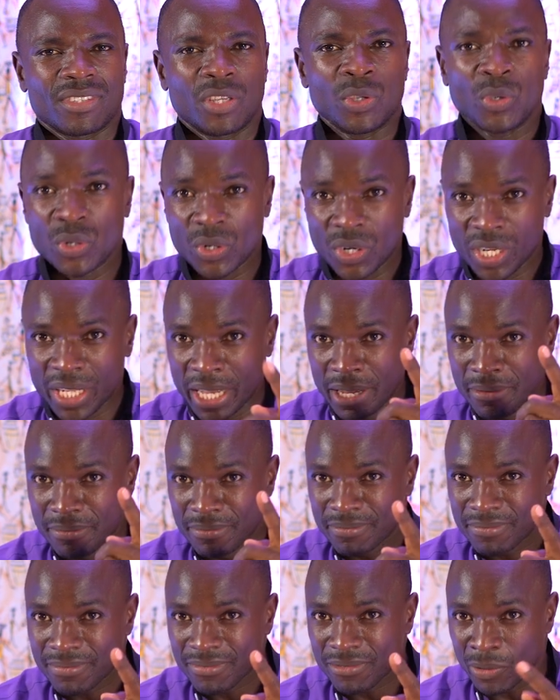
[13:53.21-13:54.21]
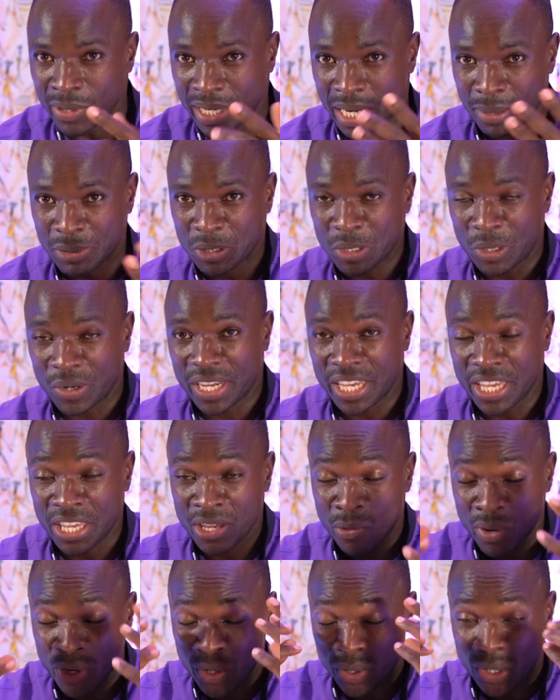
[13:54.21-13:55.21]
You know them. When I'm
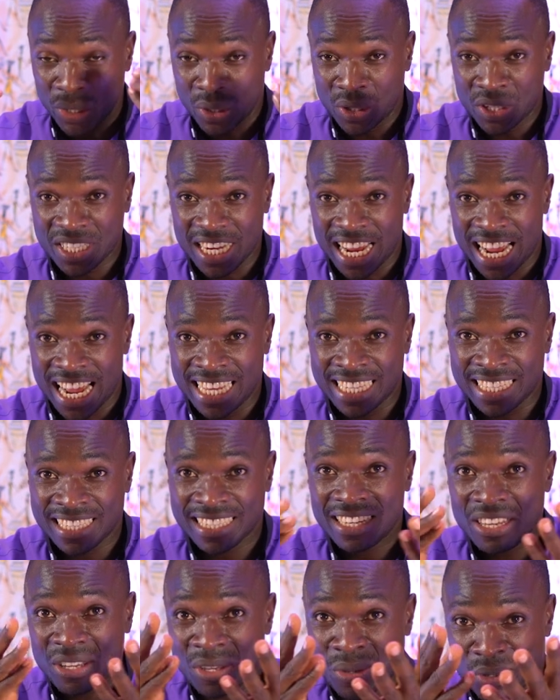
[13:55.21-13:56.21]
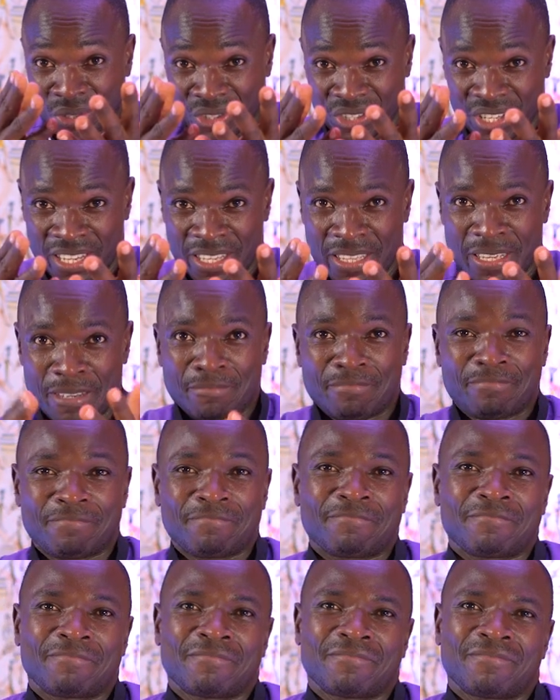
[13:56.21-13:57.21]
talking, when you close eyes, you're seeing them.
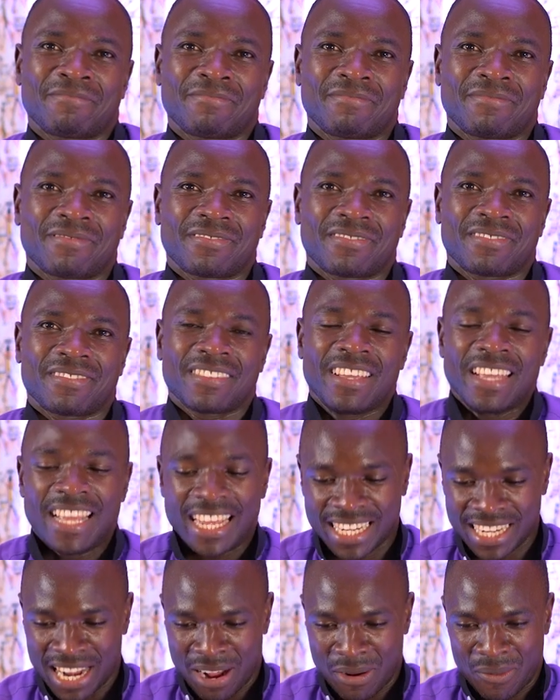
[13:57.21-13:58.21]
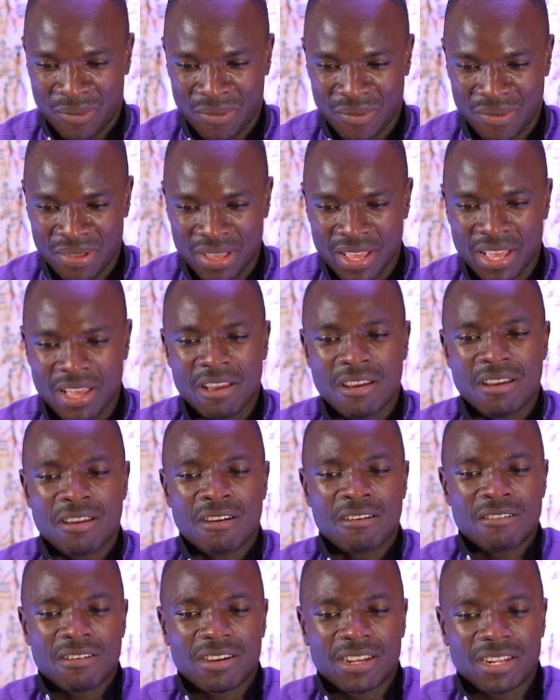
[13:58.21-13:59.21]
Now,
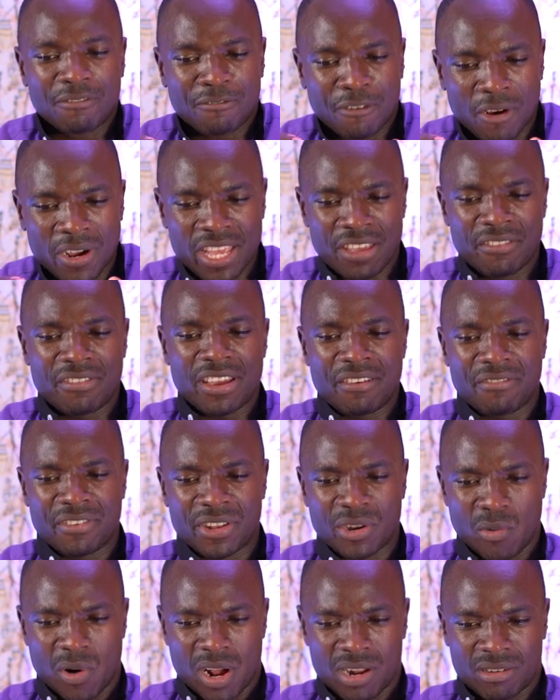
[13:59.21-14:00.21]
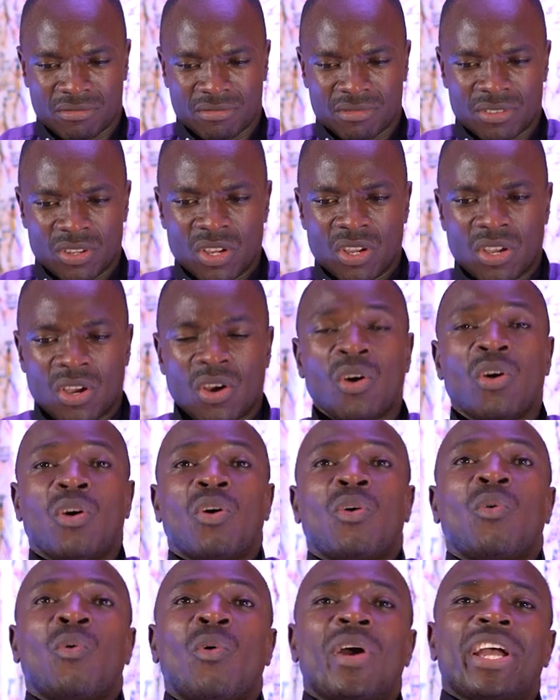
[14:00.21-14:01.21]
forgive everyone,
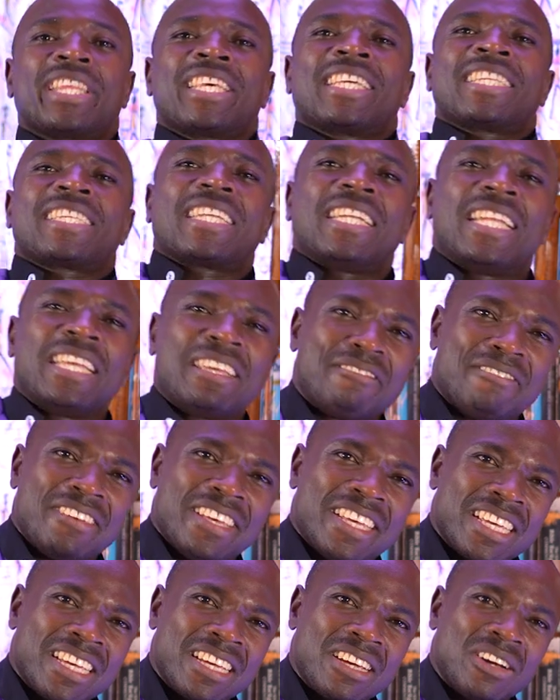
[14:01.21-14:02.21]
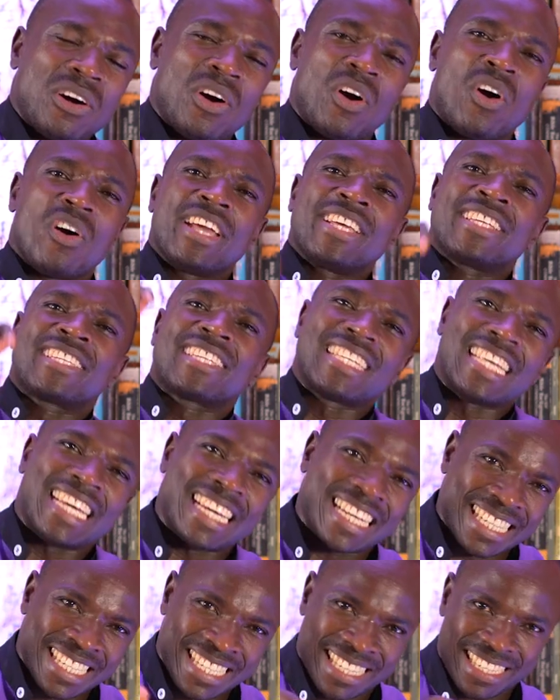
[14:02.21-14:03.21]
whether is living or is
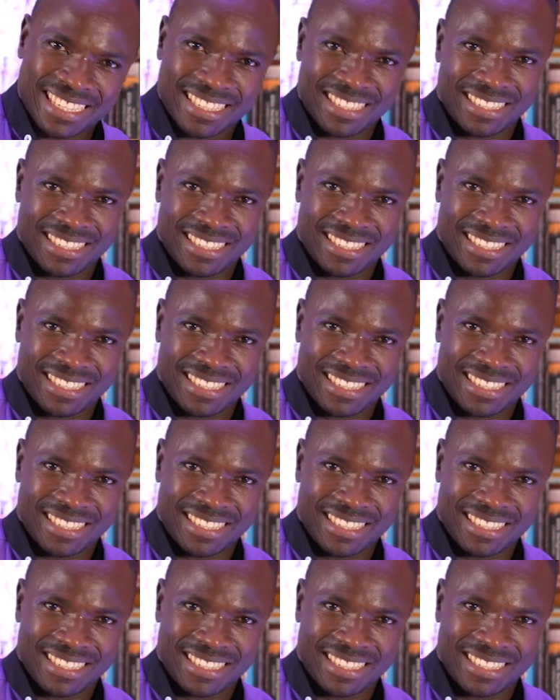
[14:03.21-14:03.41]
dead,